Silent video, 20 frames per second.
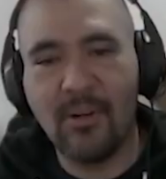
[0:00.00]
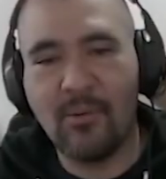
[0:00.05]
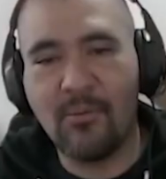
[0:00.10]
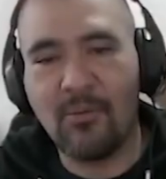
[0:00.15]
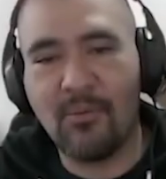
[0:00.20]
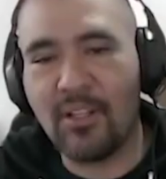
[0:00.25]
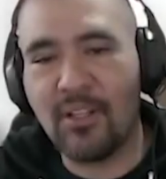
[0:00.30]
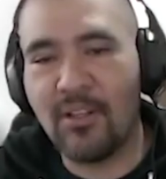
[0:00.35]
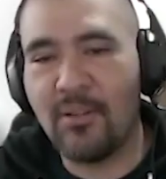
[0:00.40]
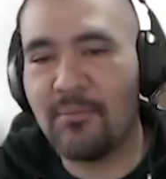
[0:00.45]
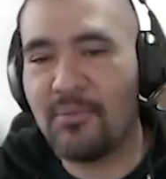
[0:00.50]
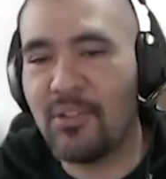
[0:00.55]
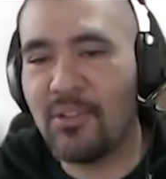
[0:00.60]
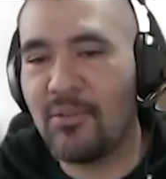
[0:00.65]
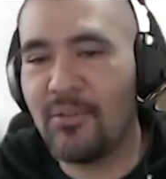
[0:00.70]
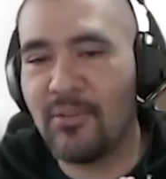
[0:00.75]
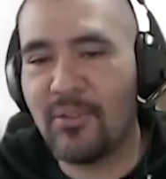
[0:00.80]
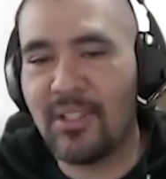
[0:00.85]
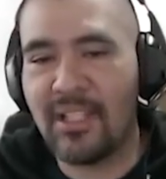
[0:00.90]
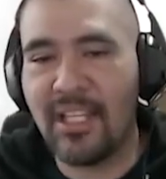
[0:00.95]
Welcome
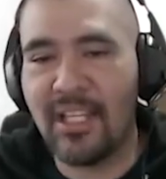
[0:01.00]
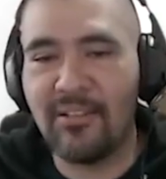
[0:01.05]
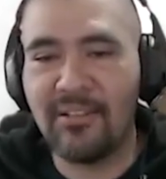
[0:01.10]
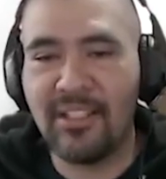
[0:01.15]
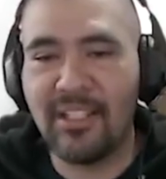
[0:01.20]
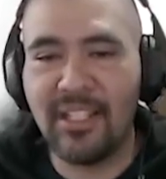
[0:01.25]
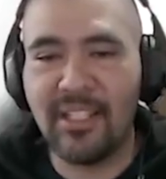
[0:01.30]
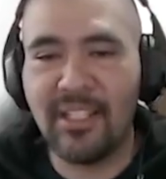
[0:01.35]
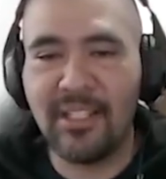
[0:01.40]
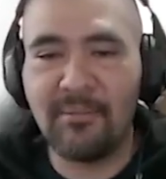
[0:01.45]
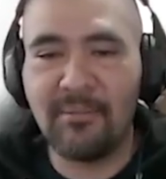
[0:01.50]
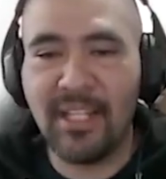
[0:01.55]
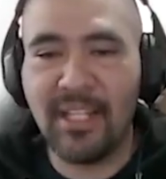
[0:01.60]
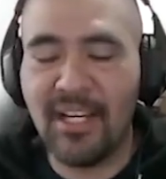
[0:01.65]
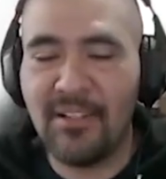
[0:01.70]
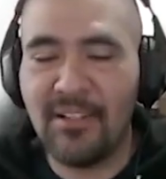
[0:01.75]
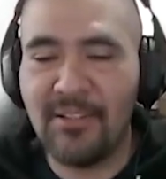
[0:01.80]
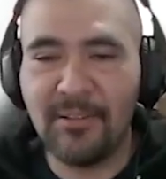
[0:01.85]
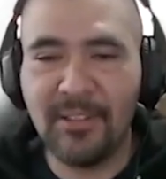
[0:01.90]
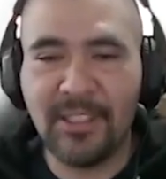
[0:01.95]
to Cloud Native
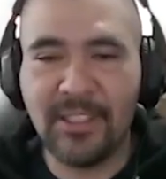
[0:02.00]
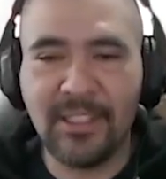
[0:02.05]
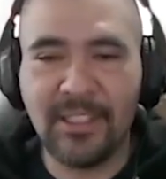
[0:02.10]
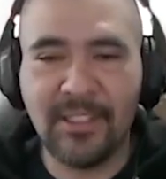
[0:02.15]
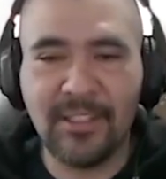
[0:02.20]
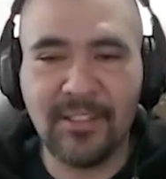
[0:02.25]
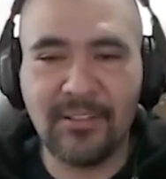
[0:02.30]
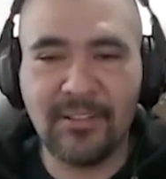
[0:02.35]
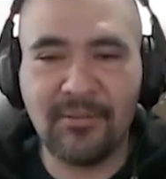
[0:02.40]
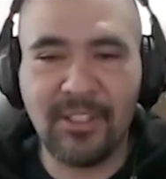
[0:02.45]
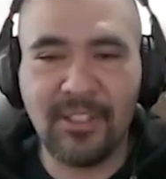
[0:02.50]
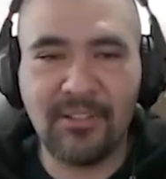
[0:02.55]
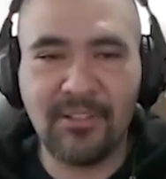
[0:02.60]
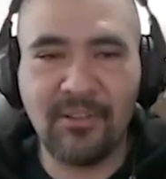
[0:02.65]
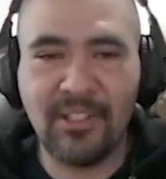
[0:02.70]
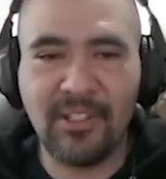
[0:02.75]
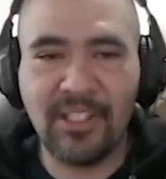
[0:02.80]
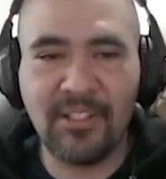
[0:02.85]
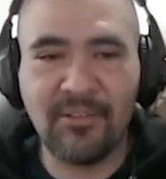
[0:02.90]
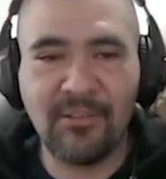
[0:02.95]
Now
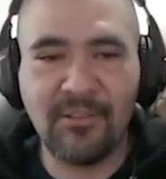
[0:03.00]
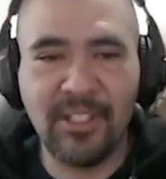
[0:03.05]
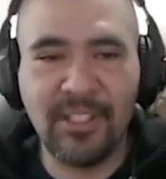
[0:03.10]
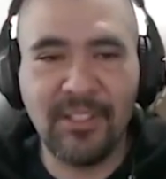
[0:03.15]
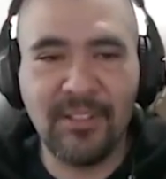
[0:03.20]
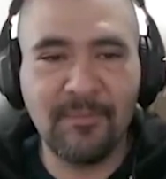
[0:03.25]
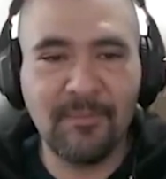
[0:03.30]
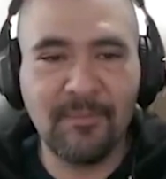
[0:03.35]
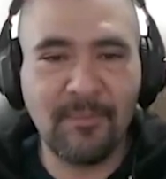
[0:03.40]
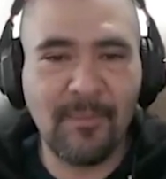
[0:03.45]
2023.